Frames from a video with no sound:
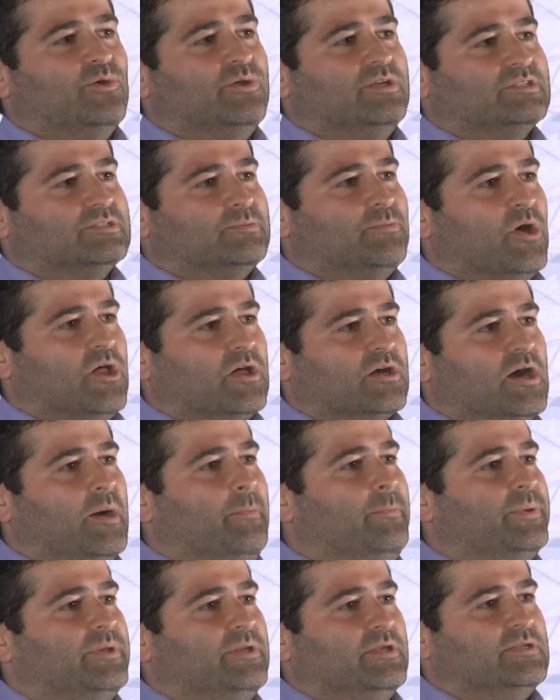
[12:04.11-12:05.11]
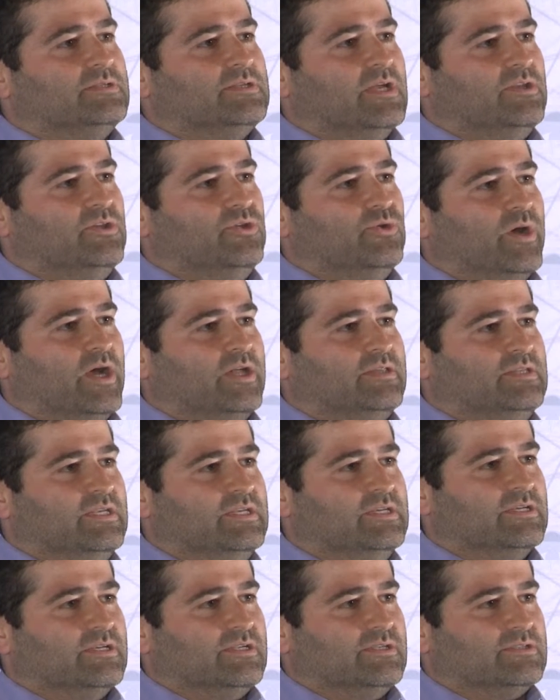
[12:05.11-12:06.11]
only small companies and new
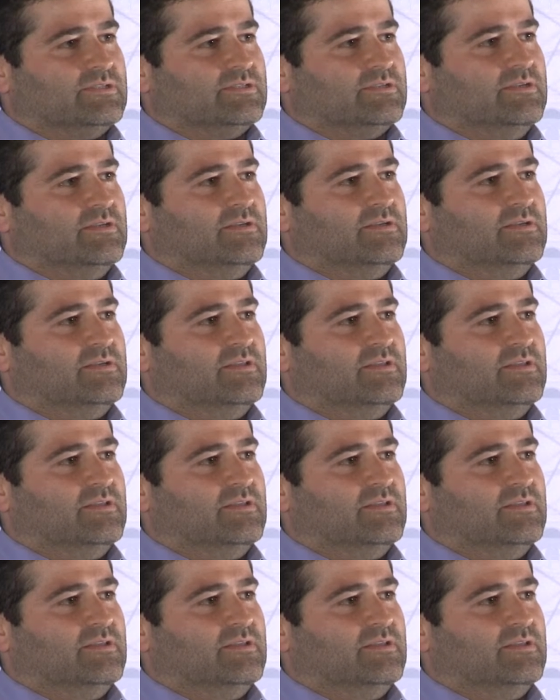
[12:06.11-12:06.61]
ideas